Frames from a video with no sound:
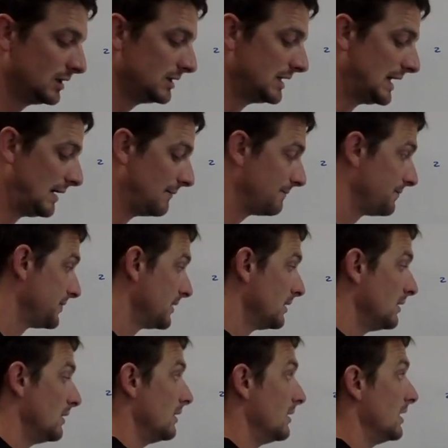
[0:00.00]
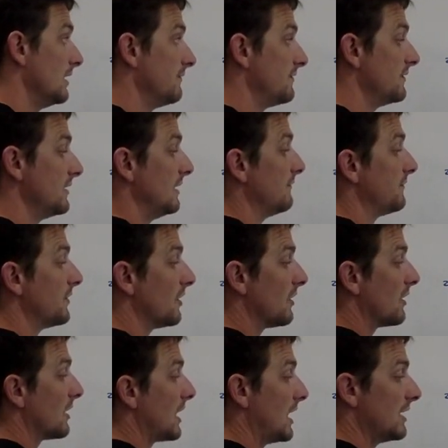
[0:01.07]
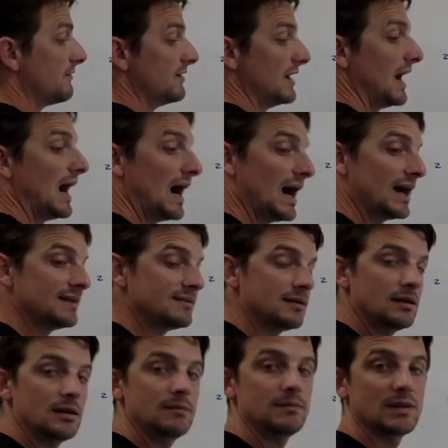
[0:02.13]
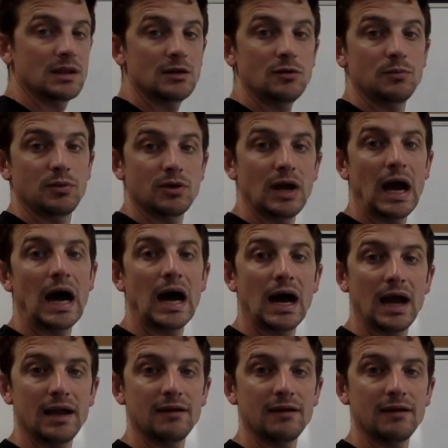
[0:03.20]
Now, if they're kind of an I team, then you put I.